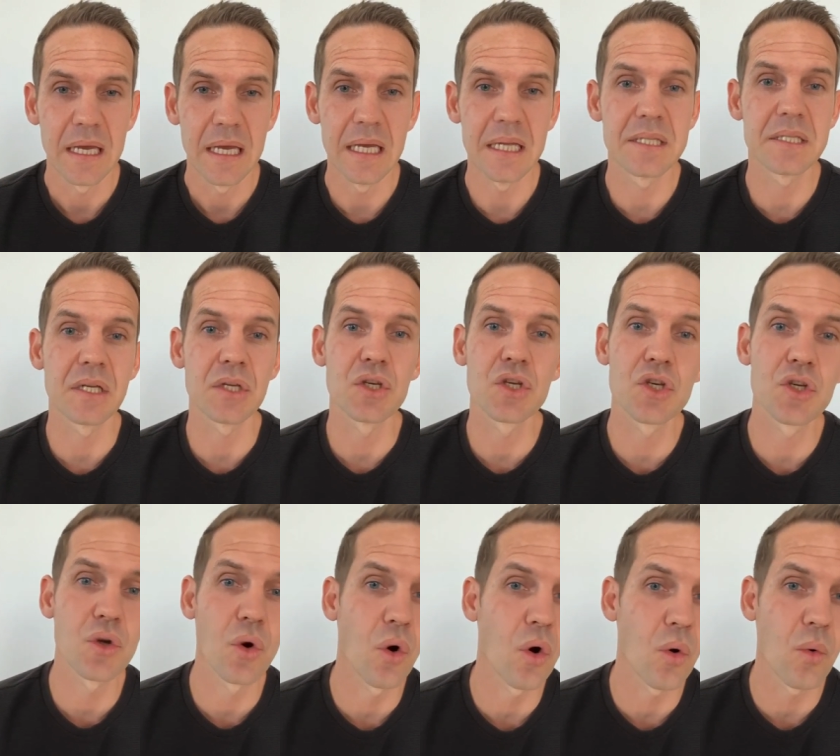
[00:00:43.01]
it's a
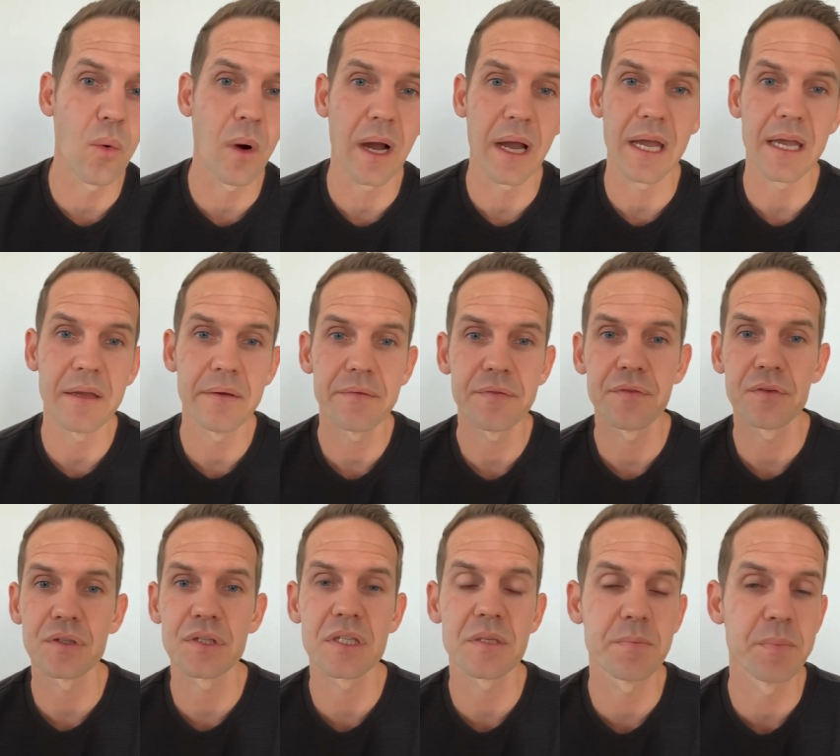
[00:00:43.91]
sure way
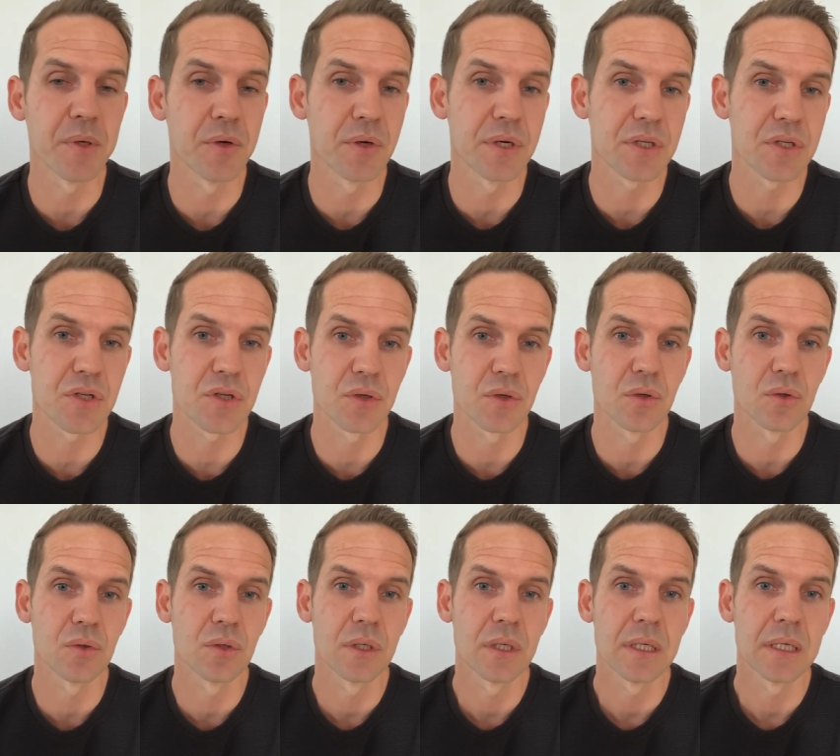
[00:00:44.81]
for
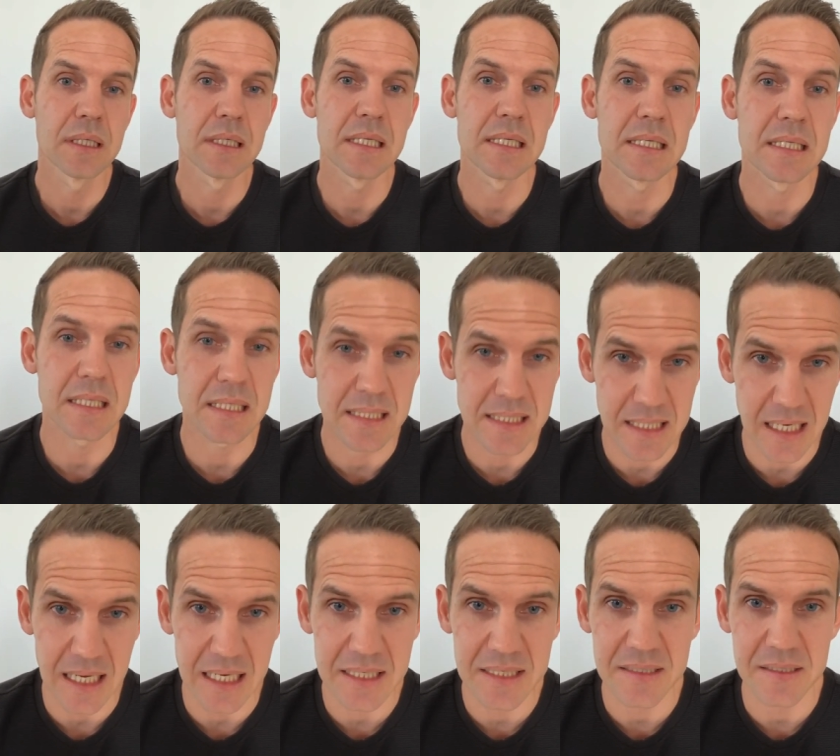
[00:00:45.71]
spiritual
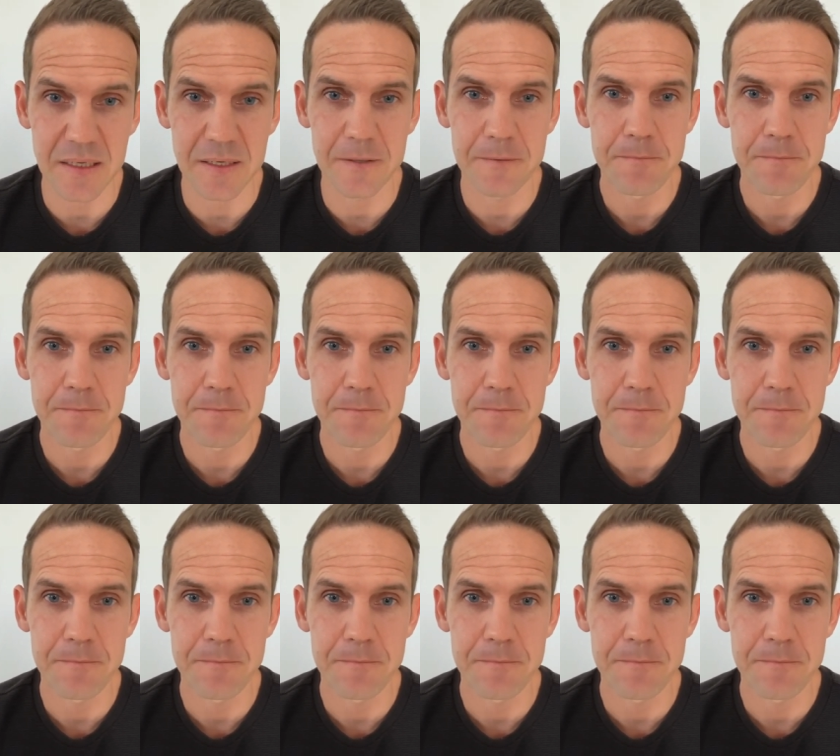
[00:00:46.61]
disaster.